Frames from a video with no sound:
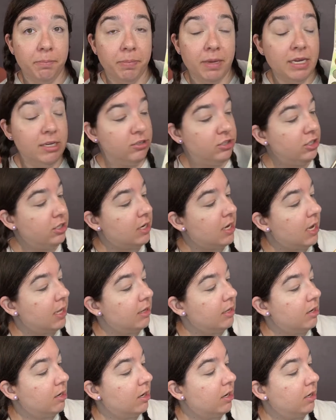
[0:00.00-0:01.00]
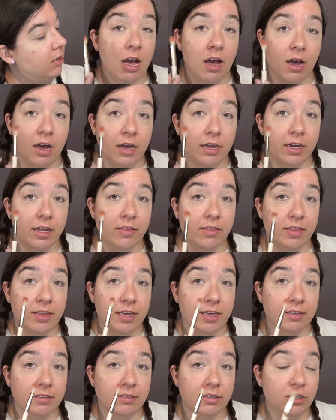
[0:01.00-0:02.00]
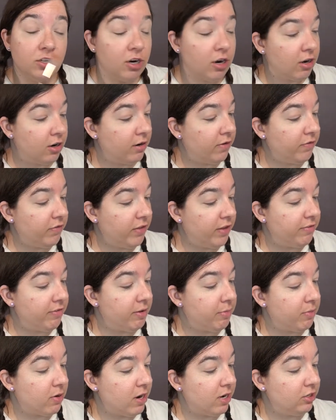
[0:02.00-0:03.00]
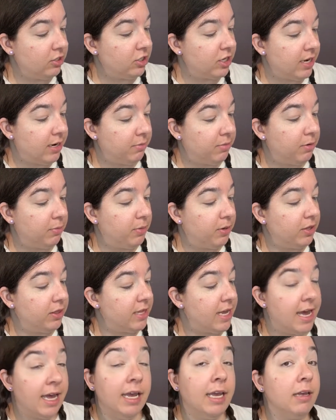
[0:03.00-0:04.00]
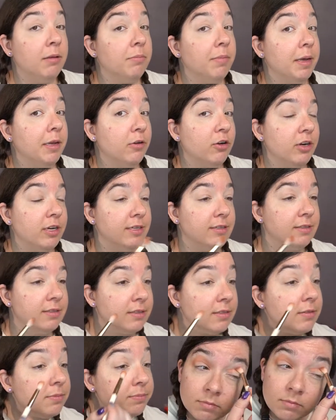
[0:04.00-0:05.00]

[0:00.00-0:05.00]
peachy color on this Tarte fluffy brush and I'm going to put that in my crease.